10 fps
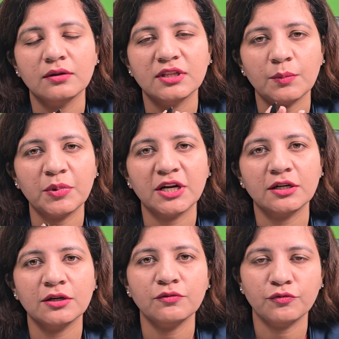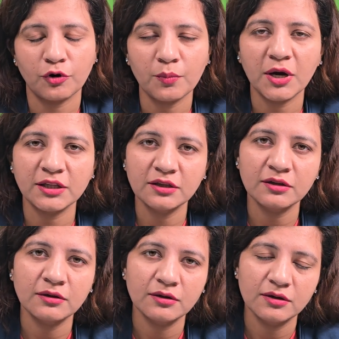separated from
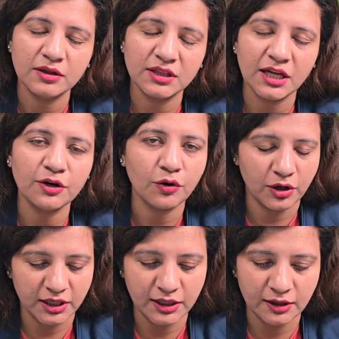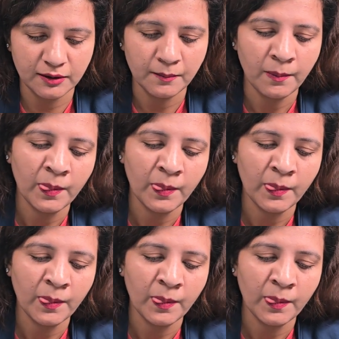other cell organelle.